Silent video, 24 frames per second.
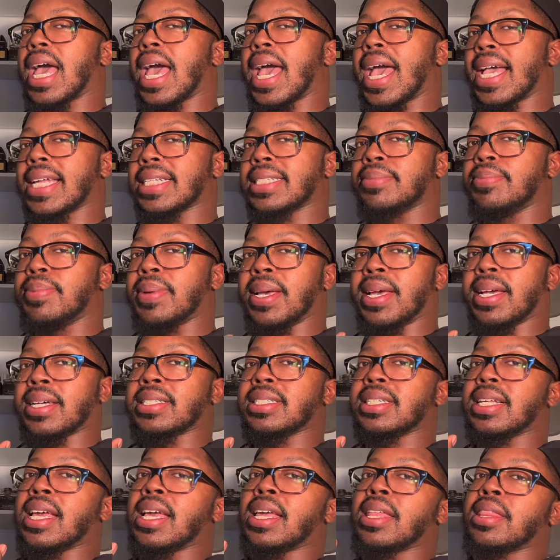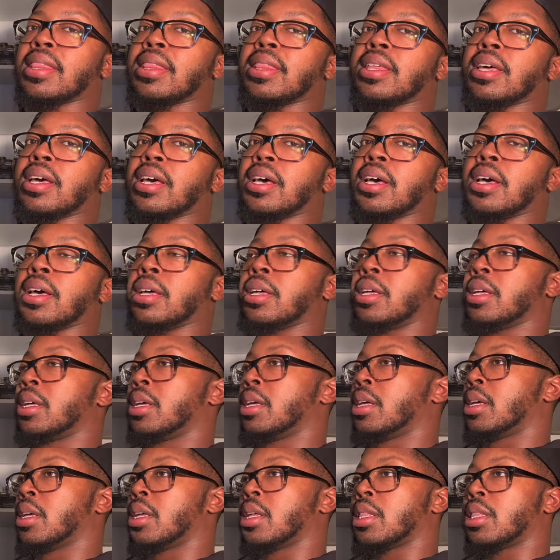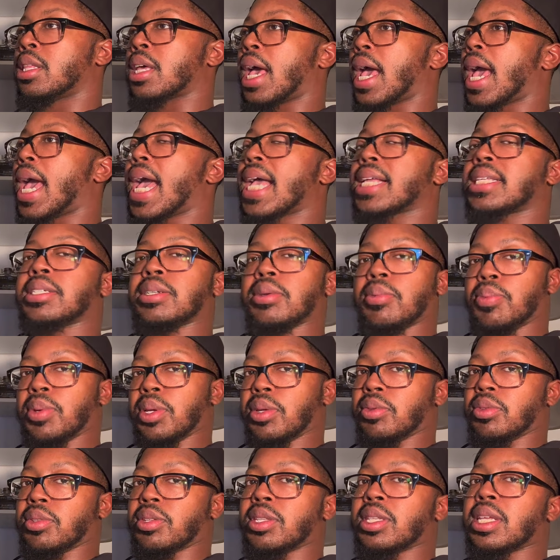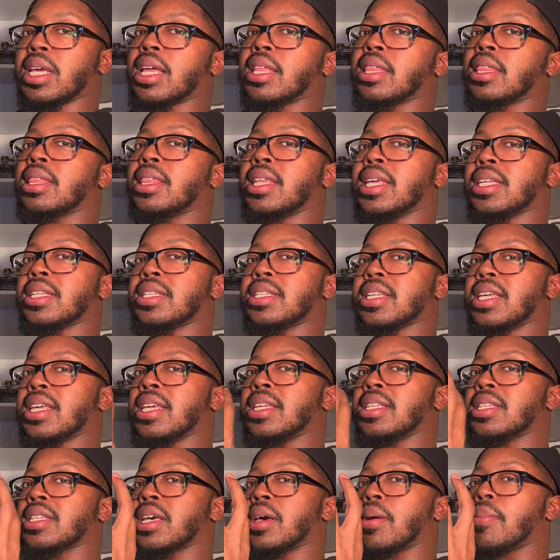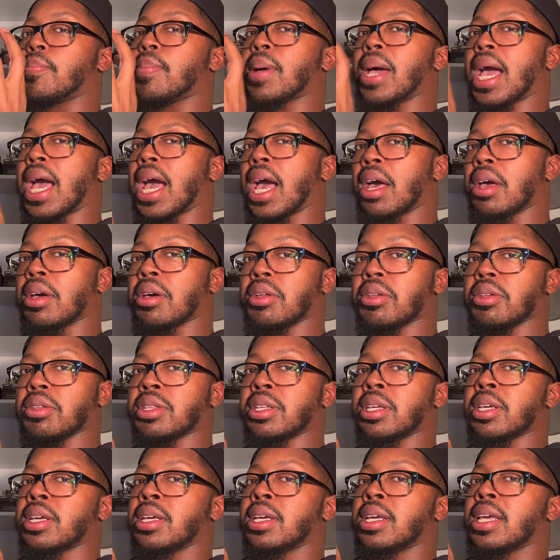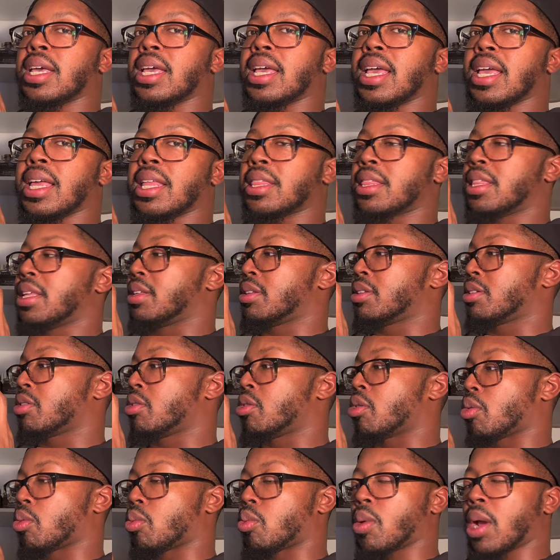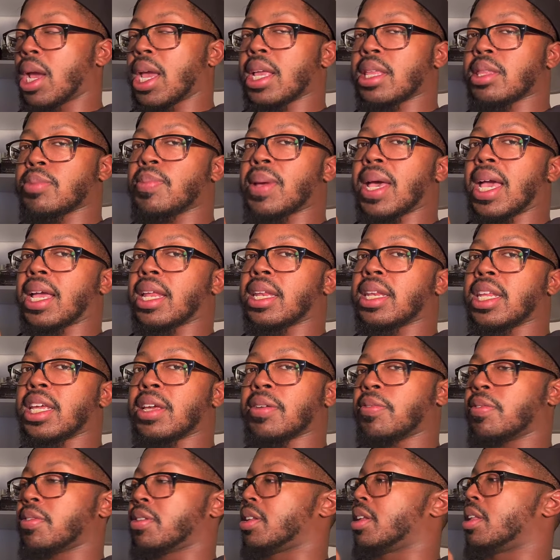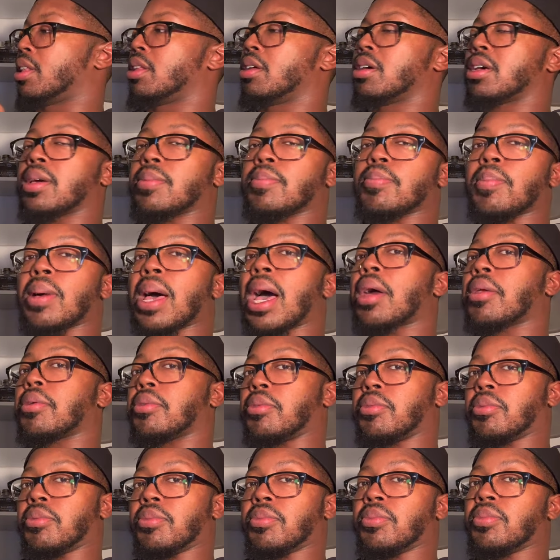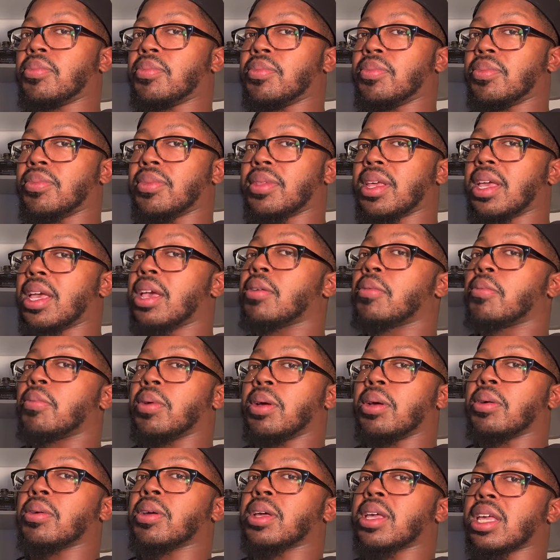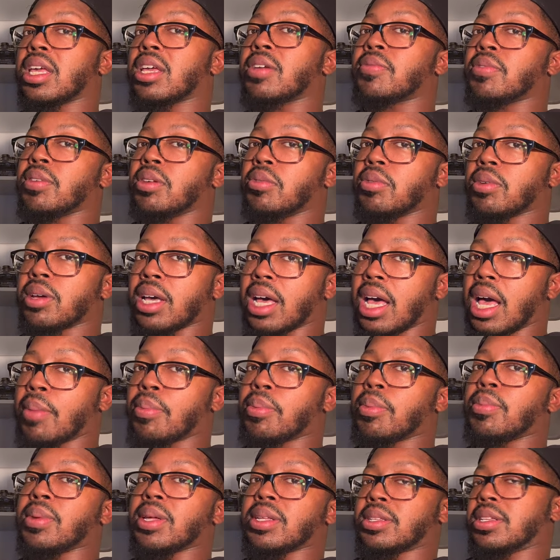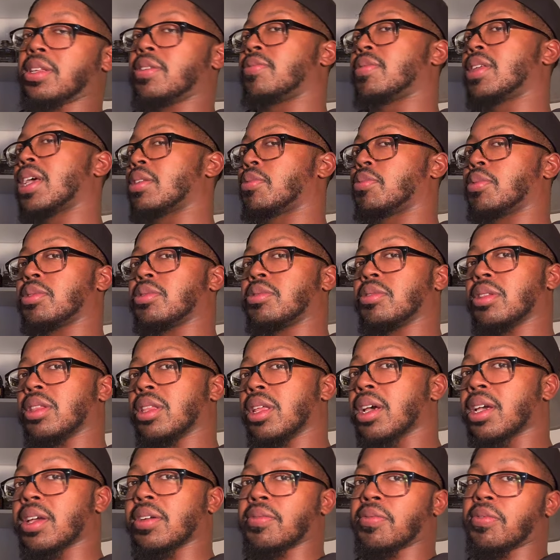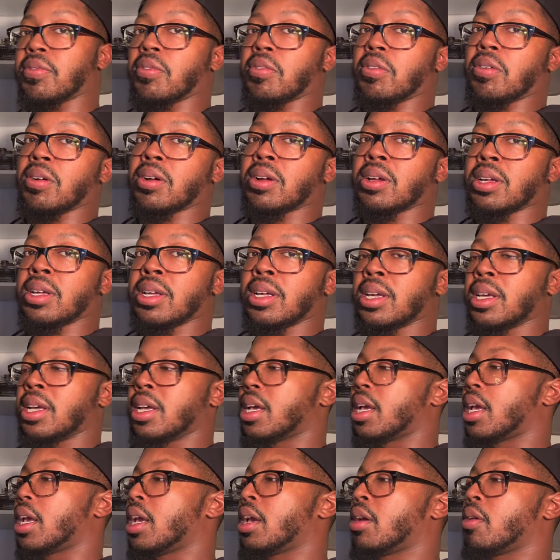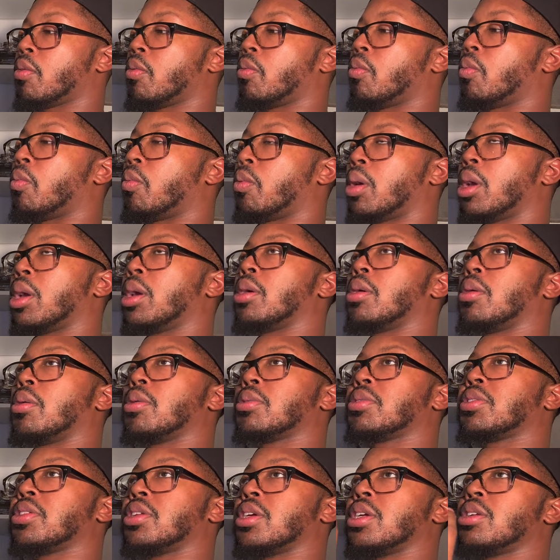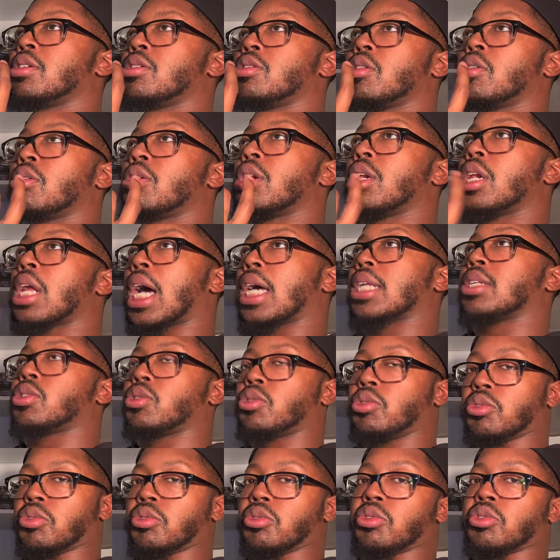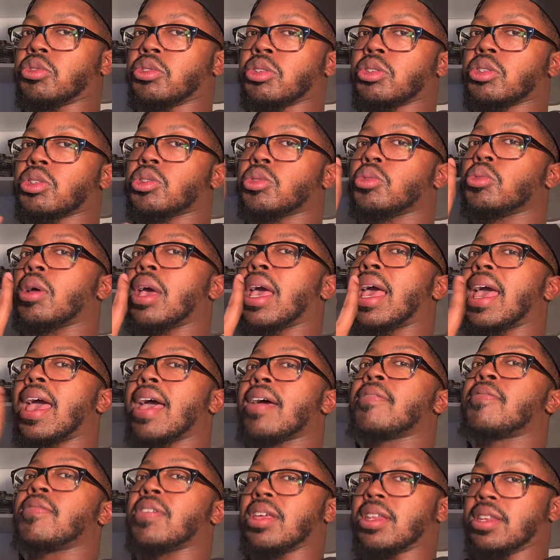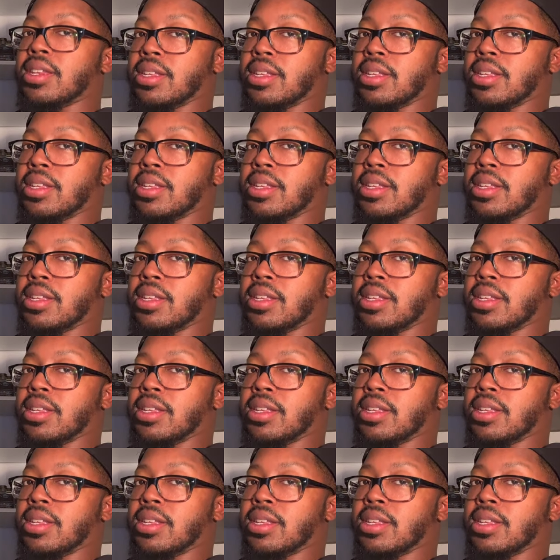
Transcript: aspects and the the attributes that this is compiled in this great magnificent looking bottle it will give you compliments if that's what you're looking for. It will send your nostrils to heaven.